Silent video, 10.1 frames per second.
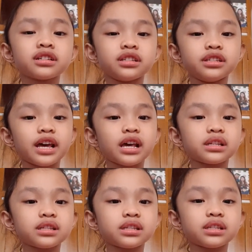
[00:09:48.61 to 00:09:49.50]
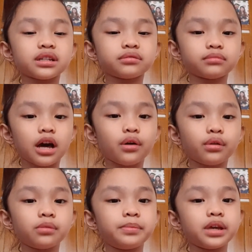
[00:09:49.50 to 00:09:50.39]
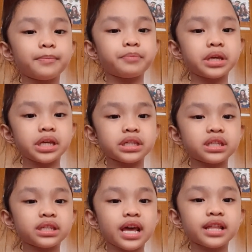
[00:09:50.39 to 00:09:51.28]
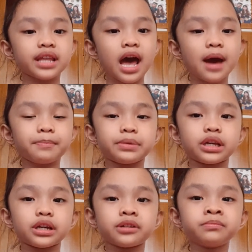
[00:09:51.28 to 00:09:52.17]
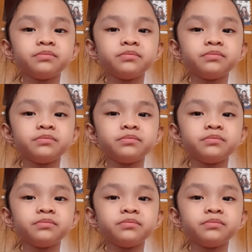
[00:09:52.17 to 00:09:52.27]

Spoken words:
"Yes, I will be at peace and happy.